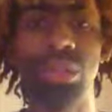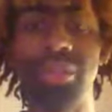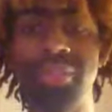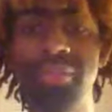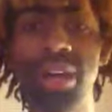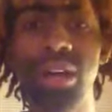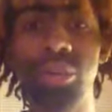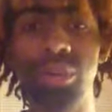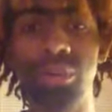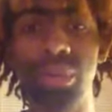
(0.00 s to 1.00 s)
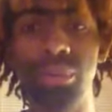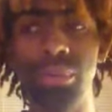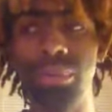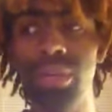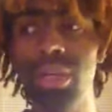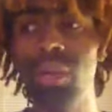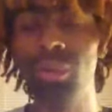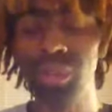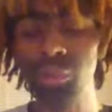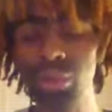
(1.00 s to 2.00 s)
the fuckery, people.
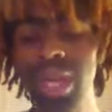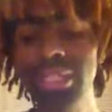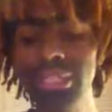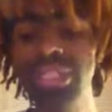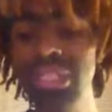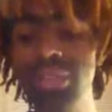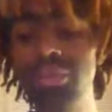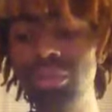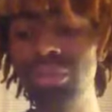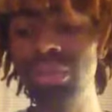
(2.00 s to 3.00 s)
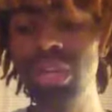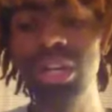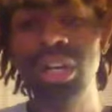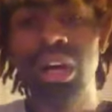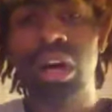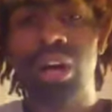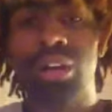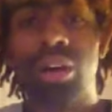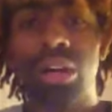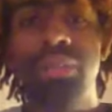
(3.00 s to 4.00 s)
When you practice evil,
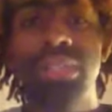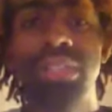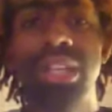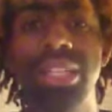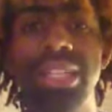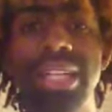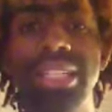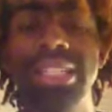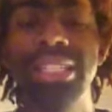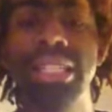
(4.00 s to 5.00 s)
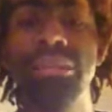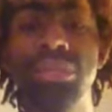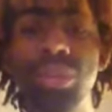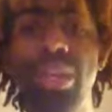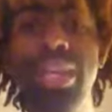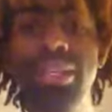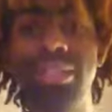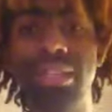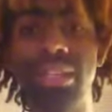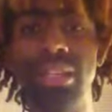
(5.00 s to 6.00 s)
all of a sudden it just seems so
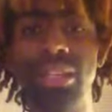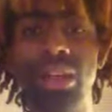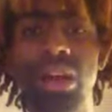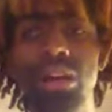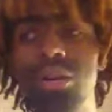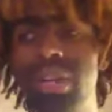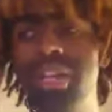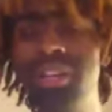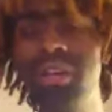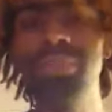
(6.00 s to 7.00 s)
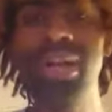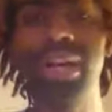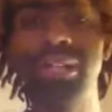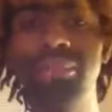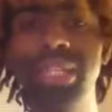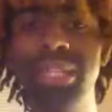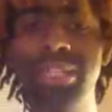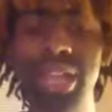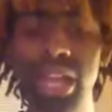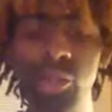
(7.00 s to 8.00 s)
innocent. Oh, in your mind, because
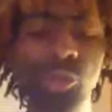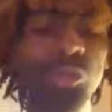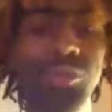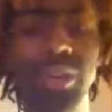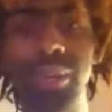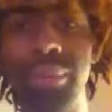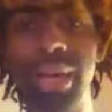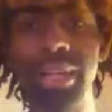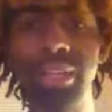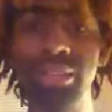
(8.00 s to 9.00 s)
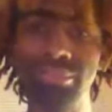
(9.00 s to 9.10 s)
of how you feel about it,